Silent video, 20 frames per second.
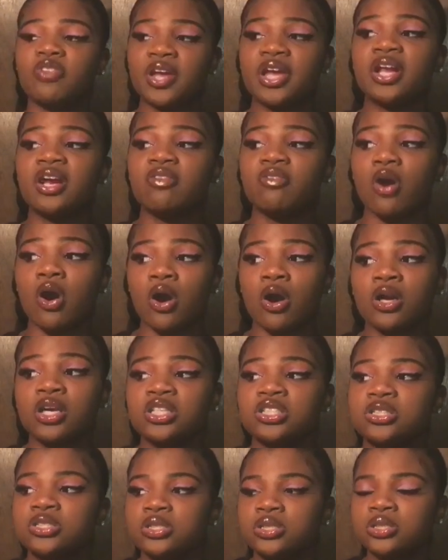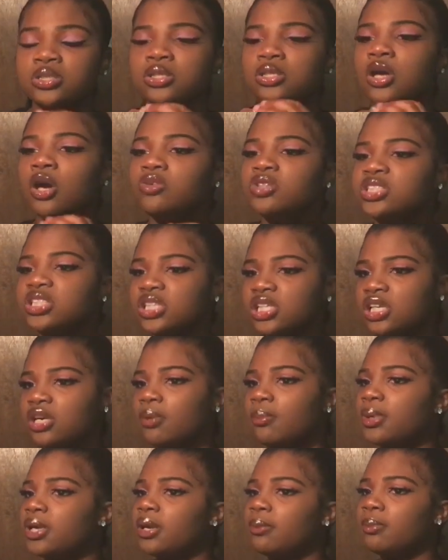fan of August, go see
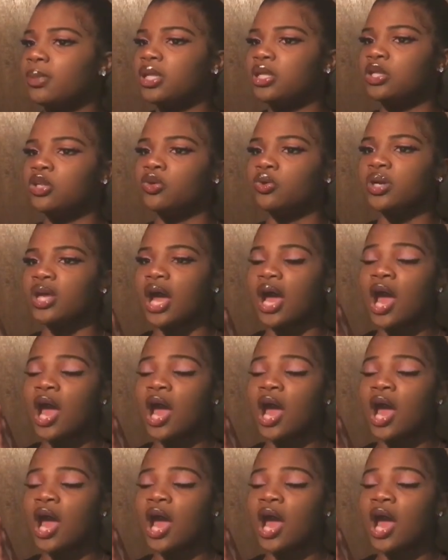him in a meet and greet.